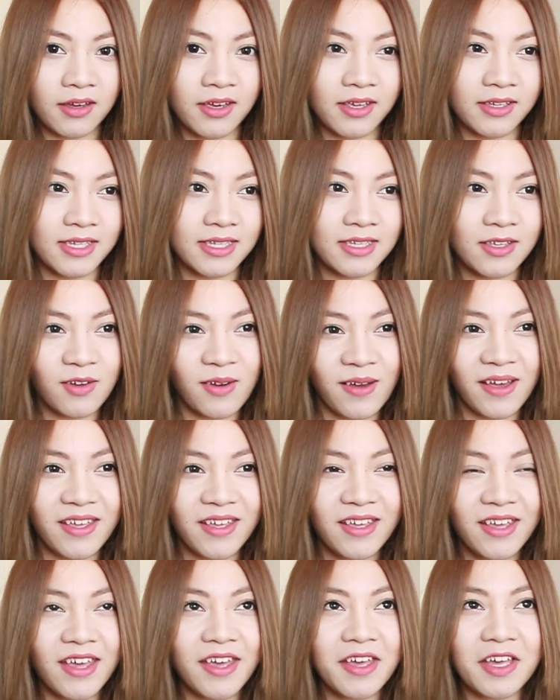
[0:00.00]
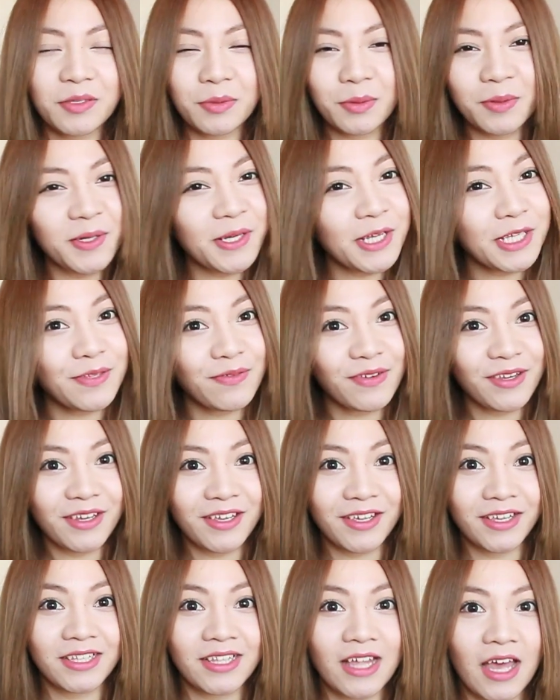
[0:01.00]
because it's one of those
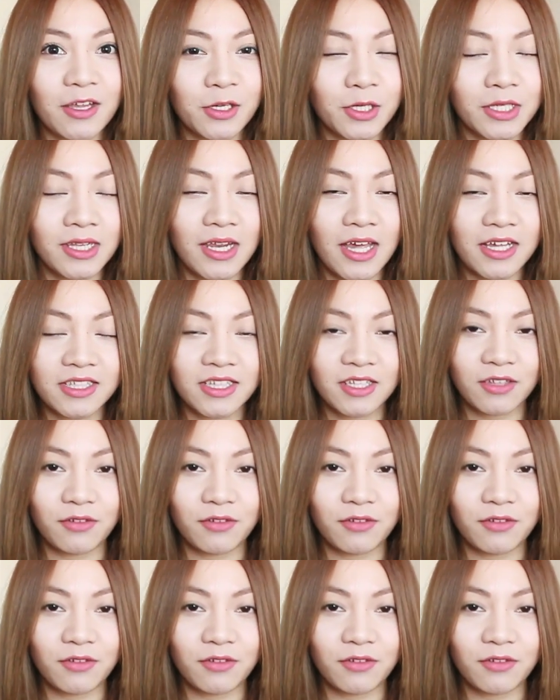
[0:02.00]
videos that I just like